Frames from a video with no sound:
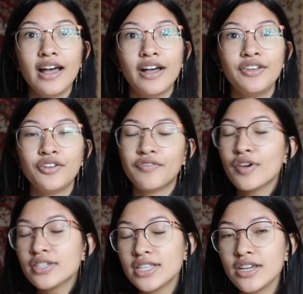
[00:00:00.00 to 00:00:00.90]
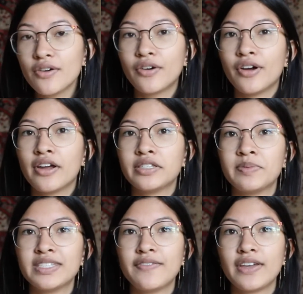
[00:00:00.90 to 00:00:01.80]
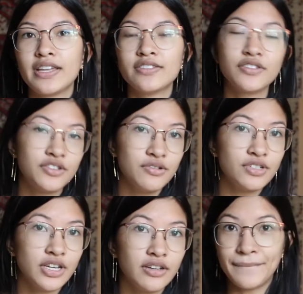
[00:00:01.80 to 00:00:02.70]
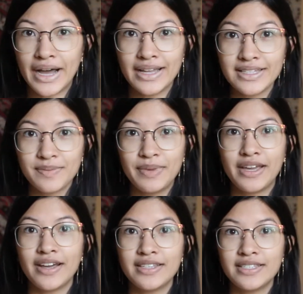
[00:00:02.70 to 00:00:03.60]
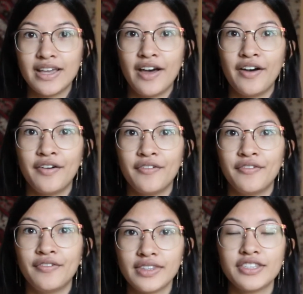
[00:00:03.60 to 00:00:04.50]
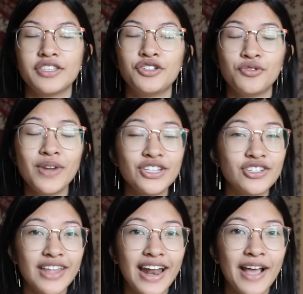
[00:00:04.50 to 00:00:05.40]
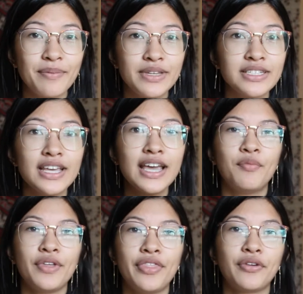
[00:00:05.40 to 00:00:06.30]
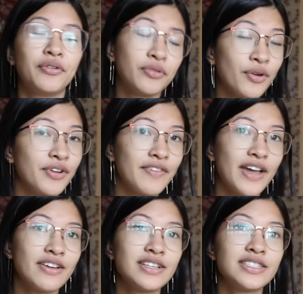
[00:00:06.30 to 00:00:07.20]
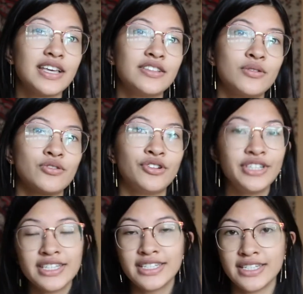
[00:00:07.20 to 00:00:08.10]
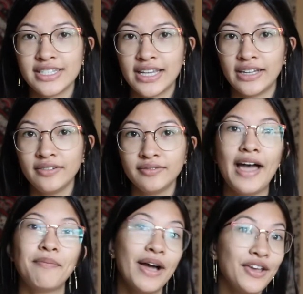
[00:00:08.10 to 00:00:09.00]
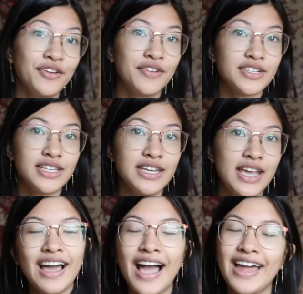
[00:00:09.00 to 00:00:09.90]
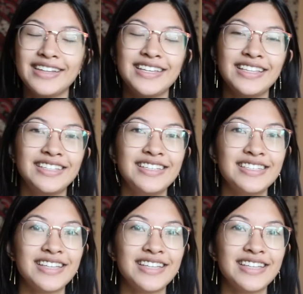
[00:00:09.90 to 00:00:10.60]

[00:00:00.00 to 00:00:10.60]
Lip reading: a university or a specific institution, but because of the situation that happened with coronavirus and social distancing, at my university I had to take the TEAS